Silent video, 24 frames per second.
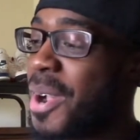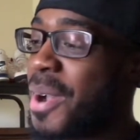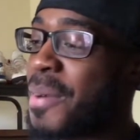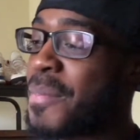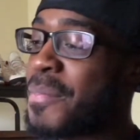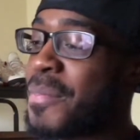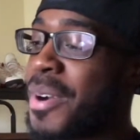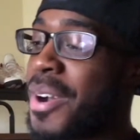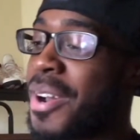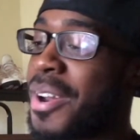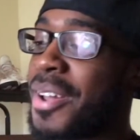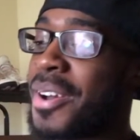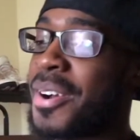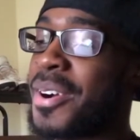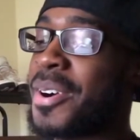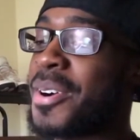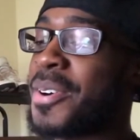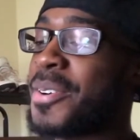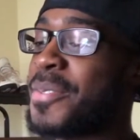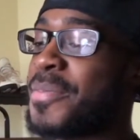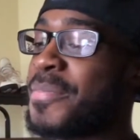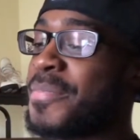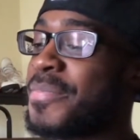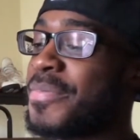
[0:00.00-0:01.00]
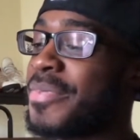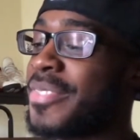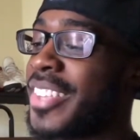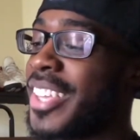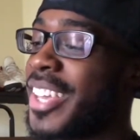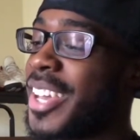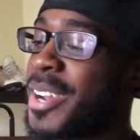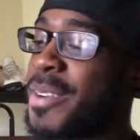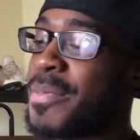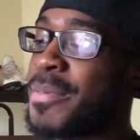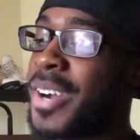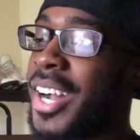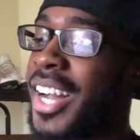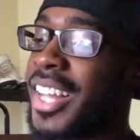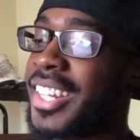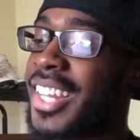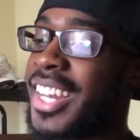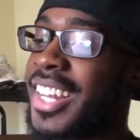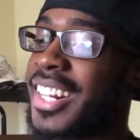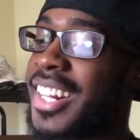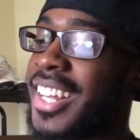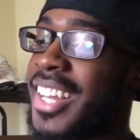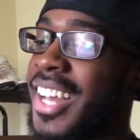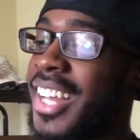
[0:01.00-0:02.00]
But um yeah, but I
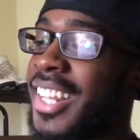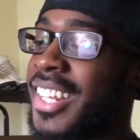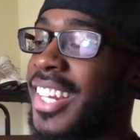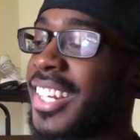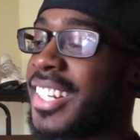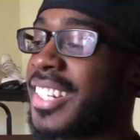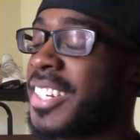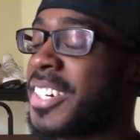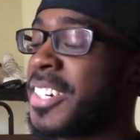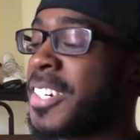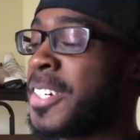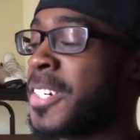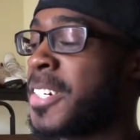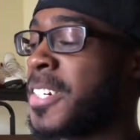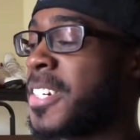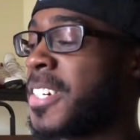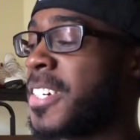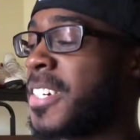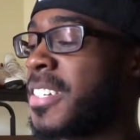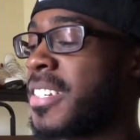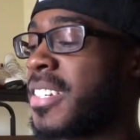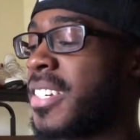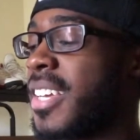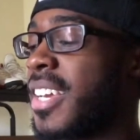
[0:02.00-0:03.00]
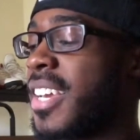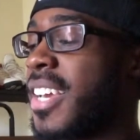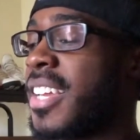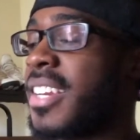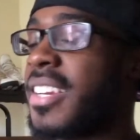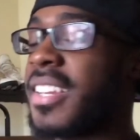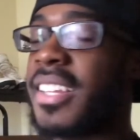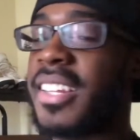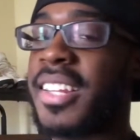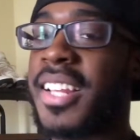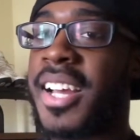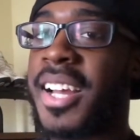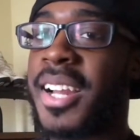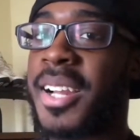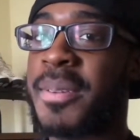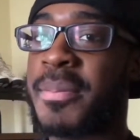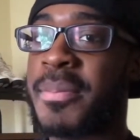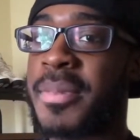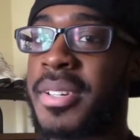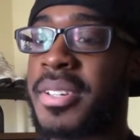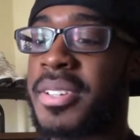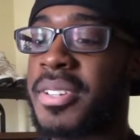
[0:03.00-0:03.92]
like that. I like the uh the ending line, bro.